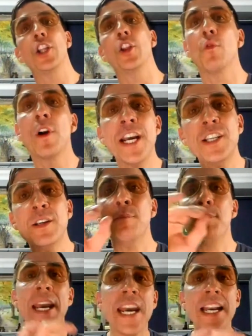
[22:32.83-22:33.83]
The reason
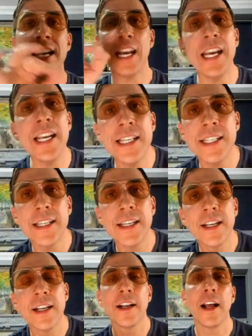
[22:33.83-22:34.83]
being is
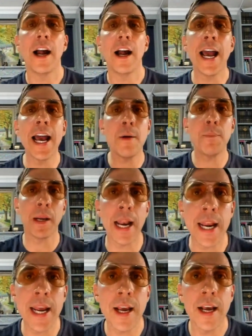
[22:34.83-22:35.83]
our
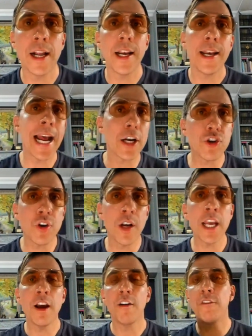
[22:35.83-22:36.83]
planet
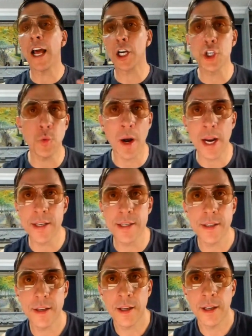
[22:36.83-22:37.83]
naturally fluctuates
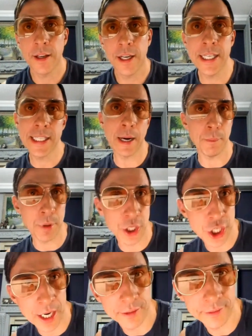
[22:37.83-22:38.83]
in
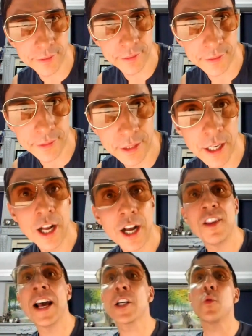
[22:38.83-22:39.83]
temperature. And
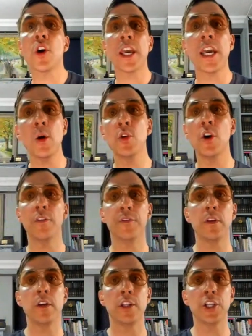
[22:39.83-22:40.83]
that's what killed off
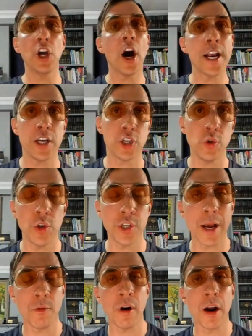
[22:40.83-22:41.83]
the dinosaurs. They
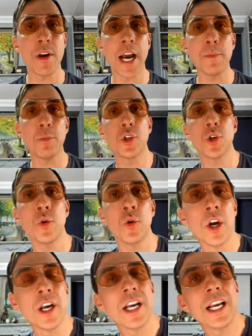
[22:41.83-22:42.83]
were only able to
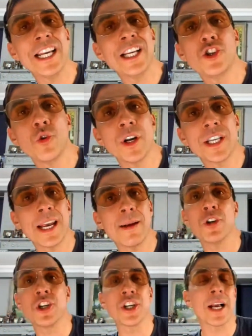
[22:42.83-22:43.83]
enjoy
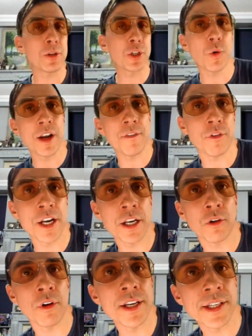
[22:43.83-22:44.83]
temperatures up to 23
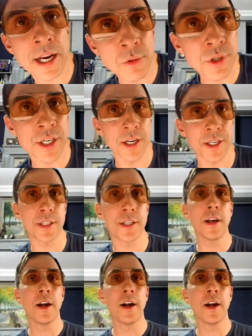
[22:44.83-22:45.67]
degrees Celsius.